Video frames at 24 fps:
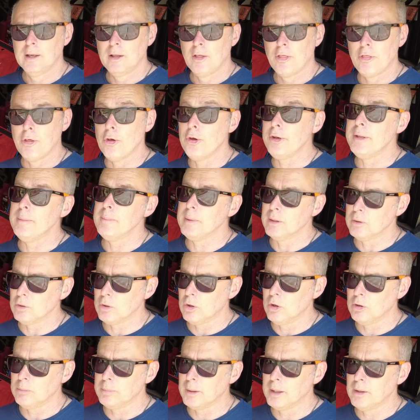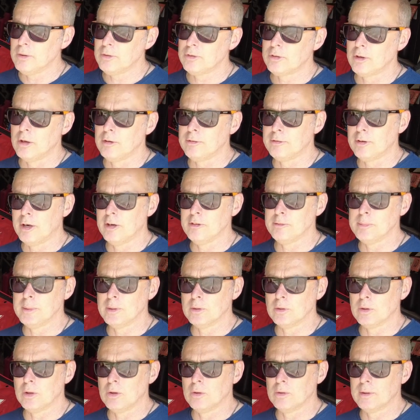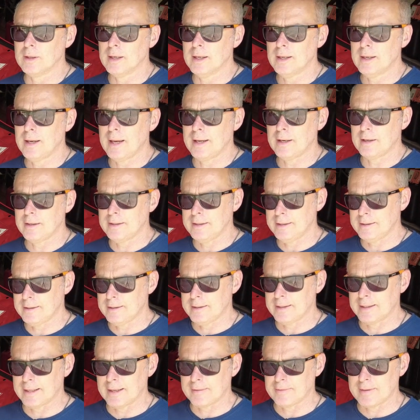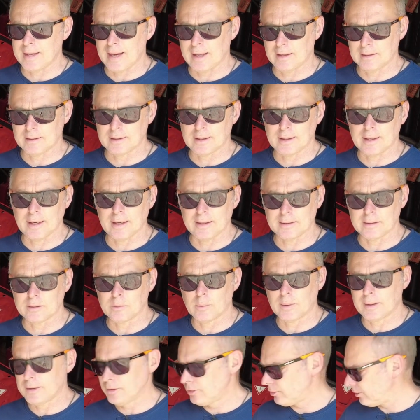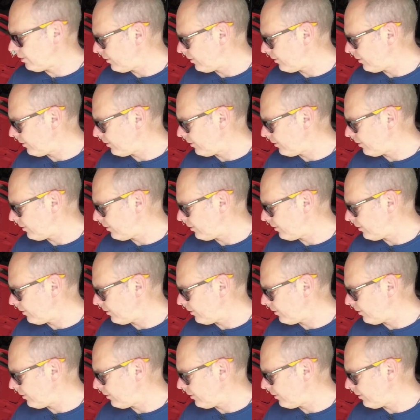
30mm long bolts, so 5mm longer, and I needed to get the Allen key headed ones so